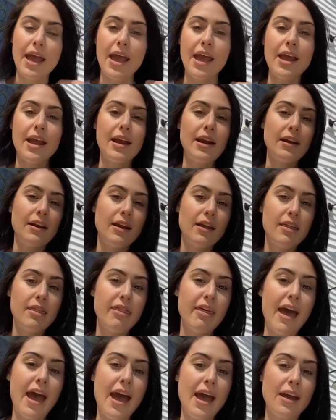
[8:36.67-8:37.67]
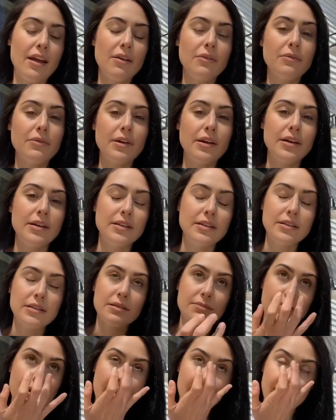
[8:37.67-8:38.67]
and that
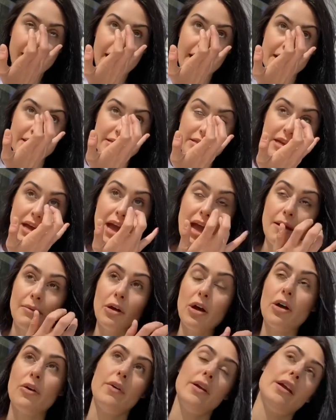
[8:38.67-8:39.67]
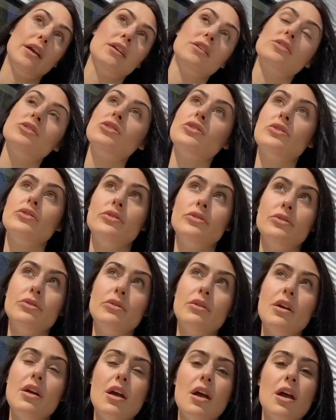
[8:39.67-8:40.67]
was my last time going
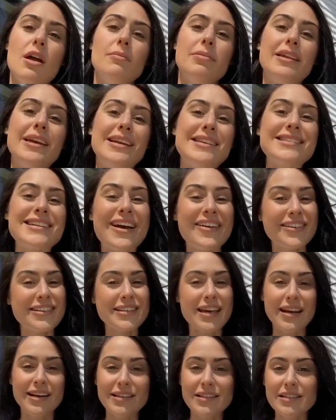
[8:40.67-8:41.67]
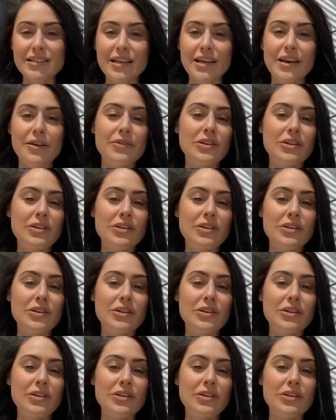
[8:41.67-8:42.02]
to a place down in Tennessee,